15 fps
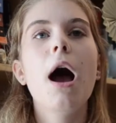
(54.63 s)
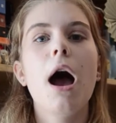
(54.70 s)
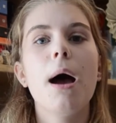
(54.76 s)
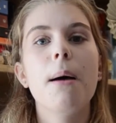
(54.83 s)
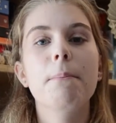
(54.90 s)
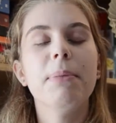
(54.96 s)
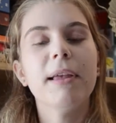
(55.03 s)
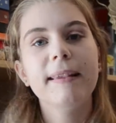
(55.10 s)

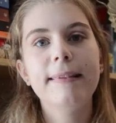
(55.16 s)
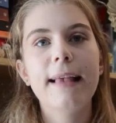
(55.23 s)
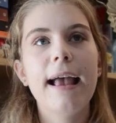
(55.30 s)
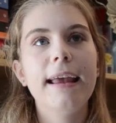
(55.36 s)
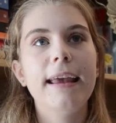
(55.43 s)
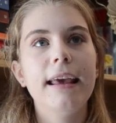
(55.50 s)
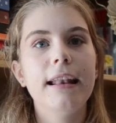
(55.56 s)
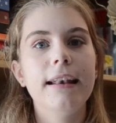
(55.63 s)
but
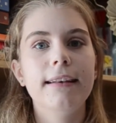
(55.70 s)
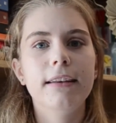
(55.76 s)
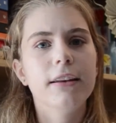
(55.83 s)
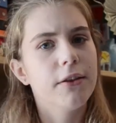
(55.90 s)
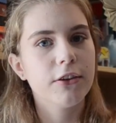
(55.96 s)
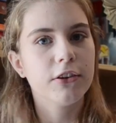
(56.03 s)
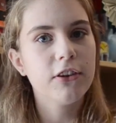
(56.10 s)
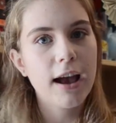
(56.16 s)
set in, you
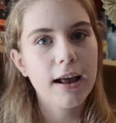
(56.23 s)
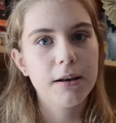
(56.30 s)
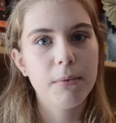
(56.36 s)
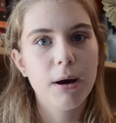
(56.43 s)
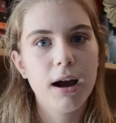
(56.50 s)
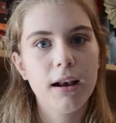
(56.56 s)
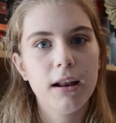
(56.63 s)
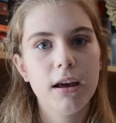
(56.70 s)
know, the
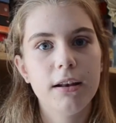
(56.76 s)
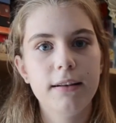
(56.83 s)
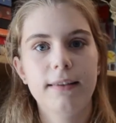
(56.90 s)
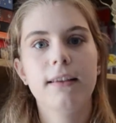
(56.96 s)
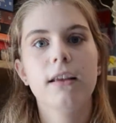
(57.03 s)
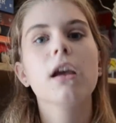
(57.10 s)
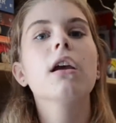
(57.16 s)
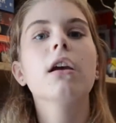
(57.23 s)
Chatham
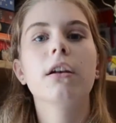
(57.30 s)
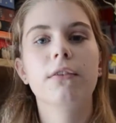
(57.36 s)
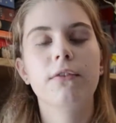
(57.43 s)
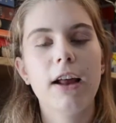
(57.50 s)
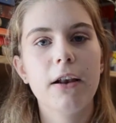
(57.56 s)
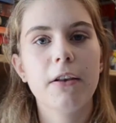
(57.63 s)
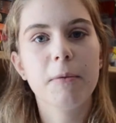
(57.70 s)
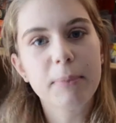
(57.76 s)
Islands, kind of
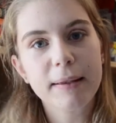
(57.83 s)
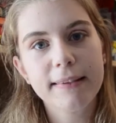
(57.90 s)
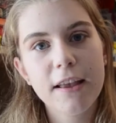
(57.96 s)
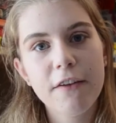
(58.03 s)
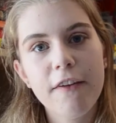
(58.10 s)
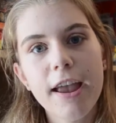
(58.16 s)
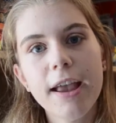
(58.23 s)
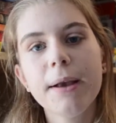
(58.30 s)
down in the
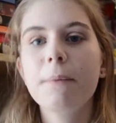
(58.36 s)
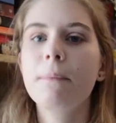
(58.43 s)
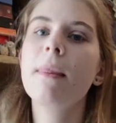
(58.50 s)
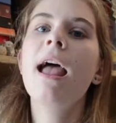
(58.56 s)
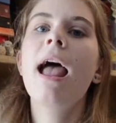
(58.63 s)
Pacific.